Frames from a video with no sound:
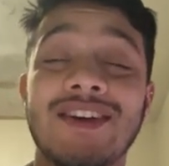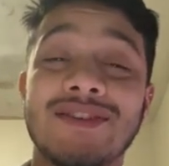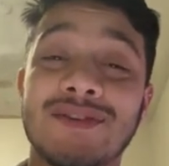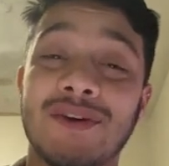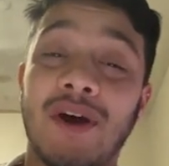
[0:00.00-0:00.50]

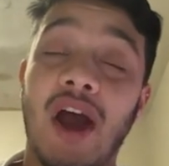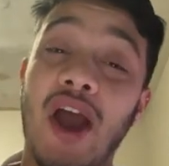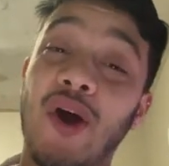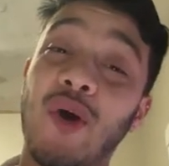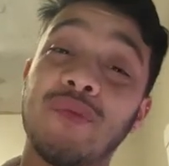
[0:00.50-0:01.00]
so i
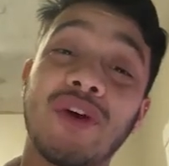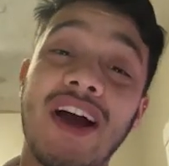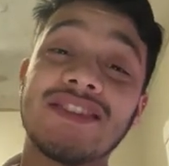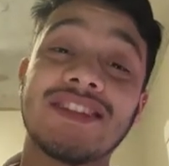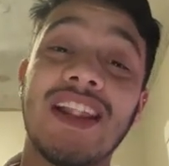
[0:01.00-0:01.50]
hope you
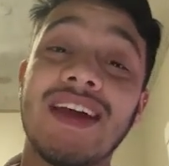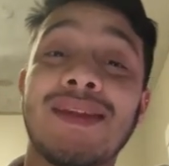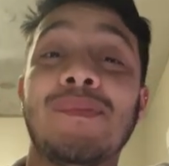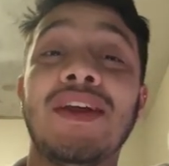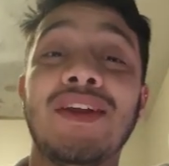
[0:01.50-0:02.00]
guys like
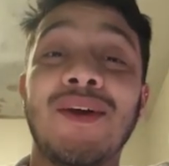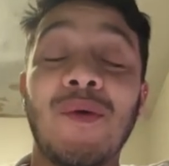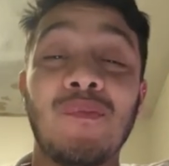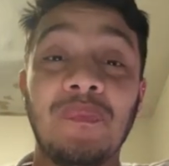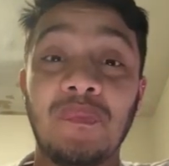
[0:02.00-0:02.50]
the
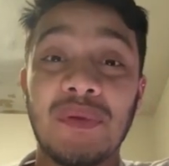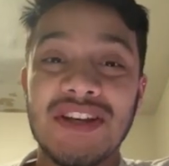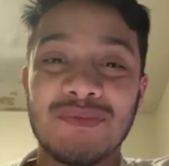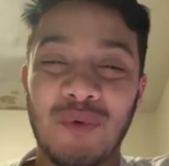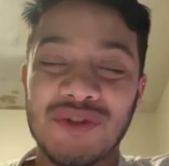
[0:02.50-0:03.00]
video
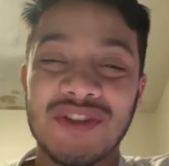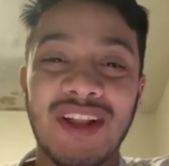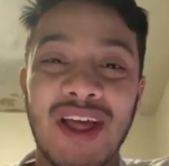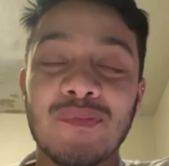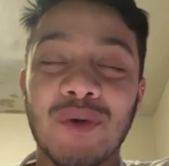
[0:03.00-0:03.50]
please push the
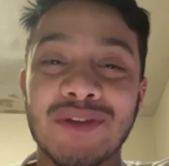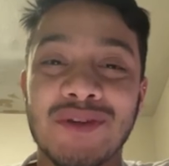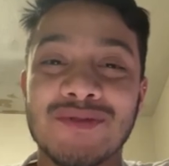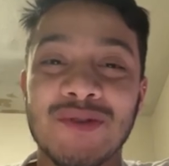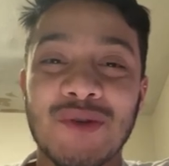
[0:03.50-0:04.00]
like
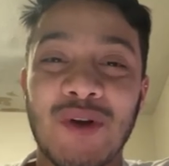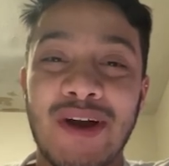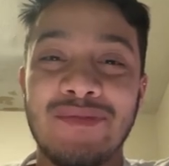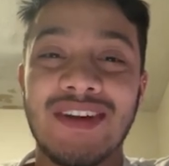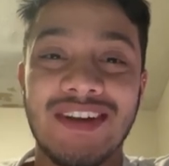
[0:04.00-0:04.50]
button
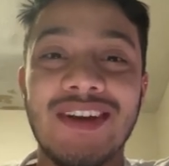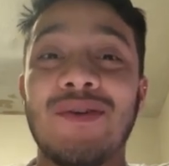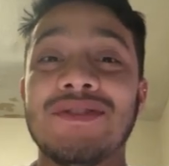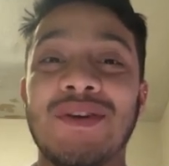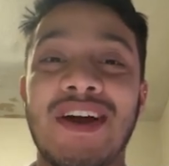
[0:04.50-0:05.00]
subscribe and
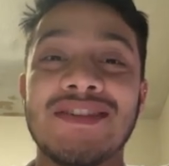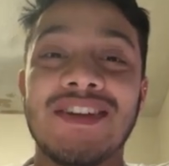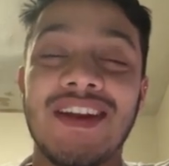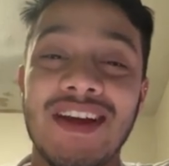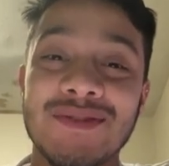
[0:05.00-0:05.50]
i'll see you guys
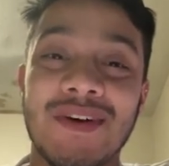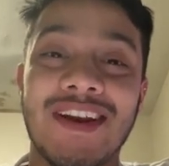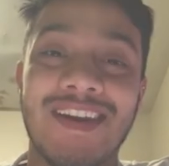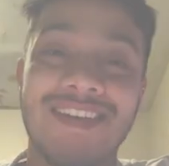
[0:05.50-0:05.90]
in the next one